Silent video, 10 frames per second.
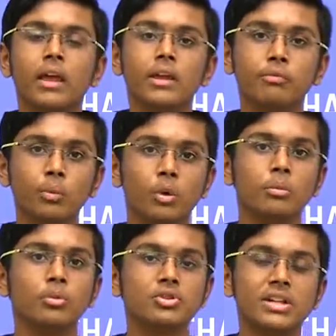If you
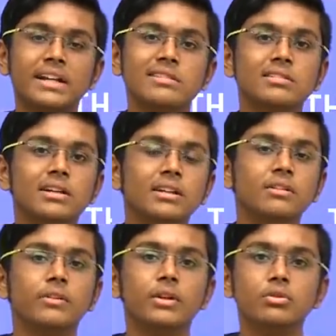want more strategy
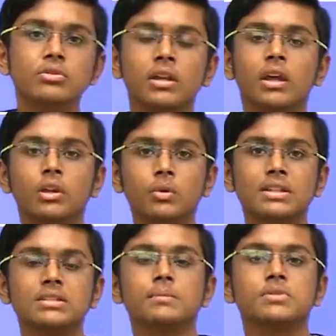related videos, you
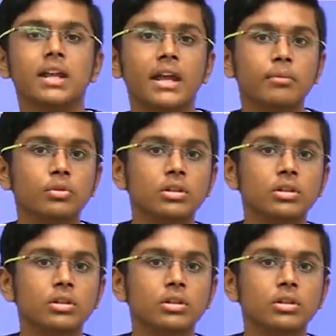can subscribe